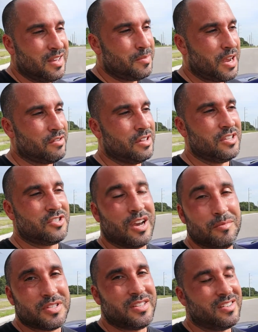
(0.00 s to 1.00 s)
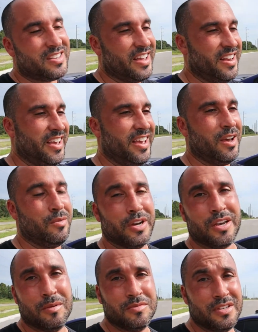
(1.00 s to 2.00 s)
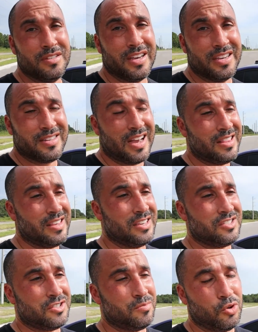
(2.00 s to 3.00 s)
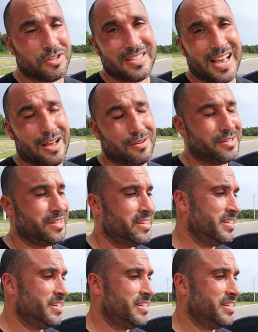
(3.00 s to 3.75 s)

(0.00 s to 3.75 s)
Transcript: I'm not really sure. I'm still kind of when it comes to intakes. I think it's just more sound.